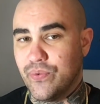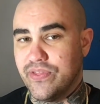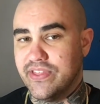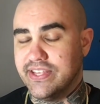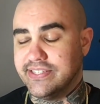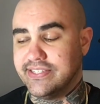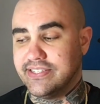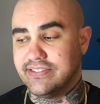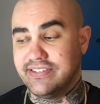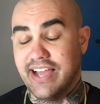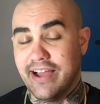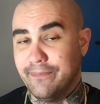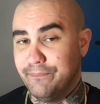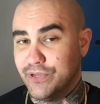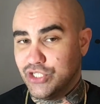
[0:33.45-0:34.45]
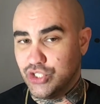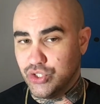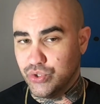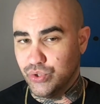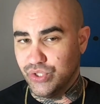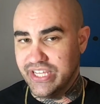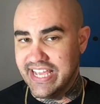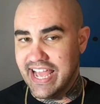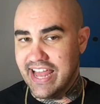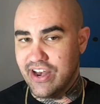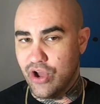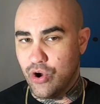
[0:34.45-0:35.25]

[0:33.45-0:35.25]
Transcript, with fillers: with this yeah patchouli and